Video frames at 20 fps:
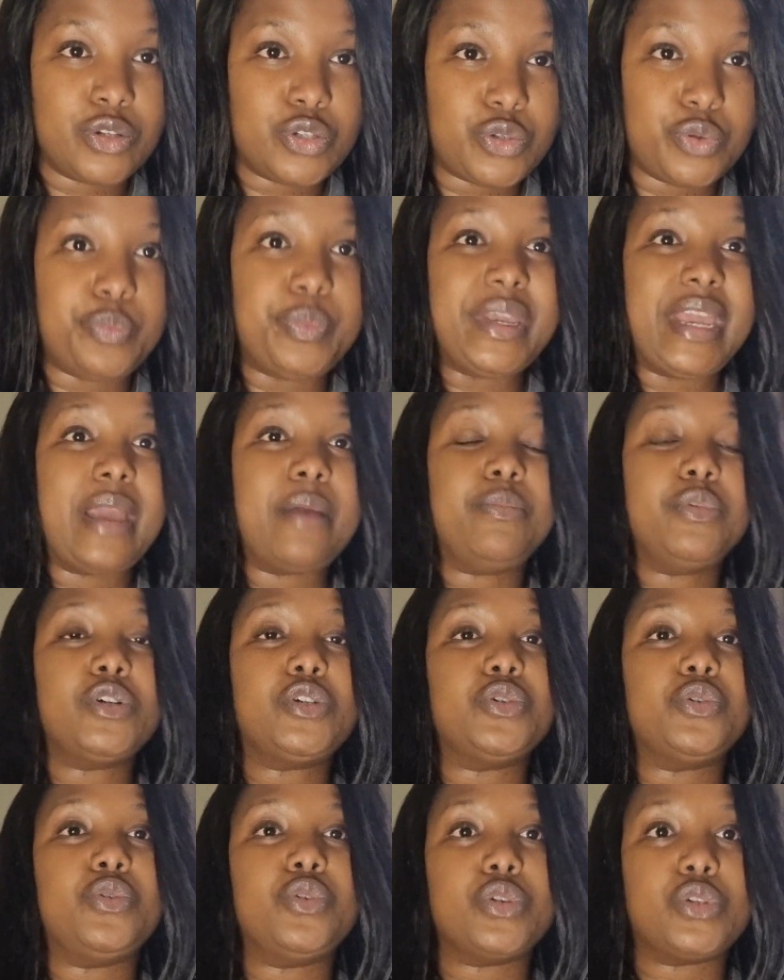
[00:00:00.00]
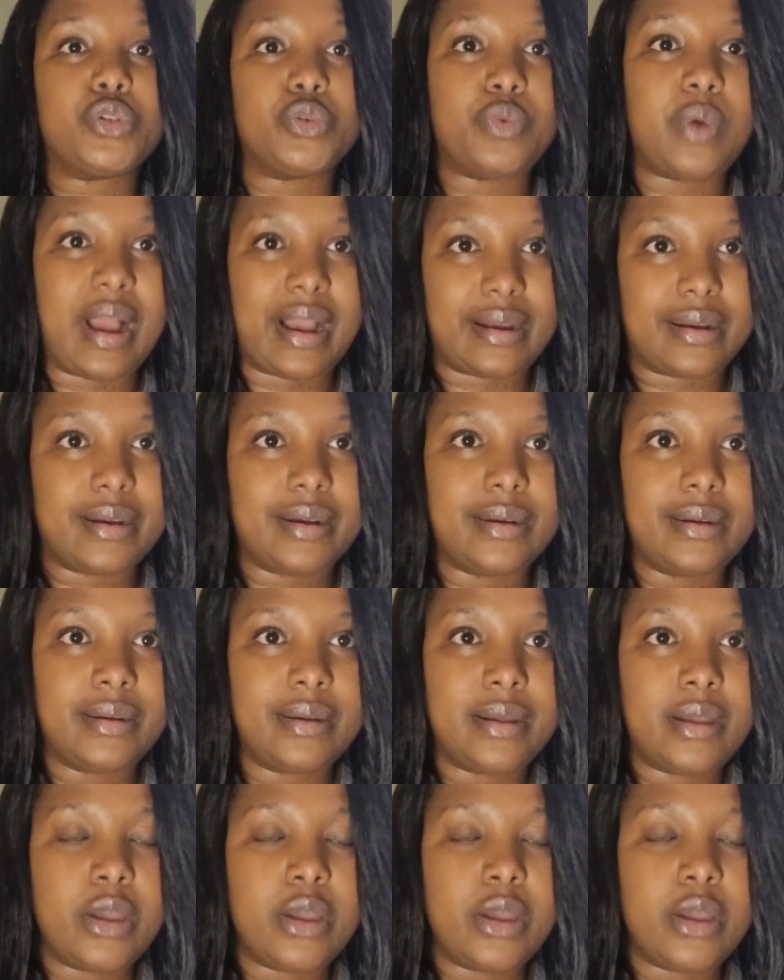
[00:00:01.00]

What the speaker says: to be able to go to work.